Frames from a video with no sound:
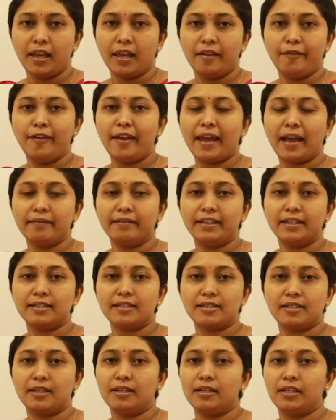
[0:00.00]
If you have that,
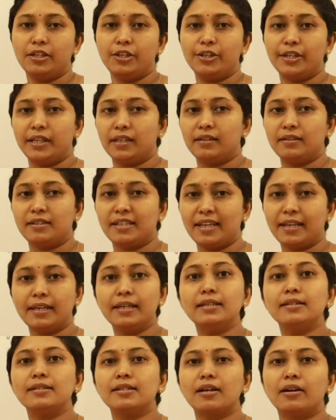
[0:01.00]
you can take
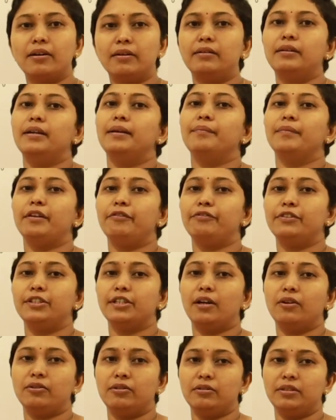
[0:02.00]
it, or if you
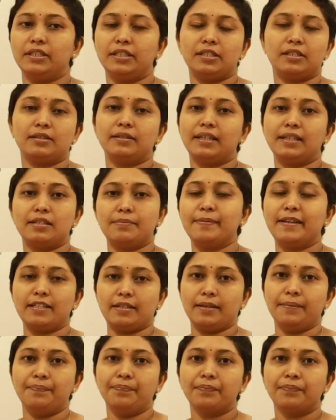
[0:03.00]
download it, that's better.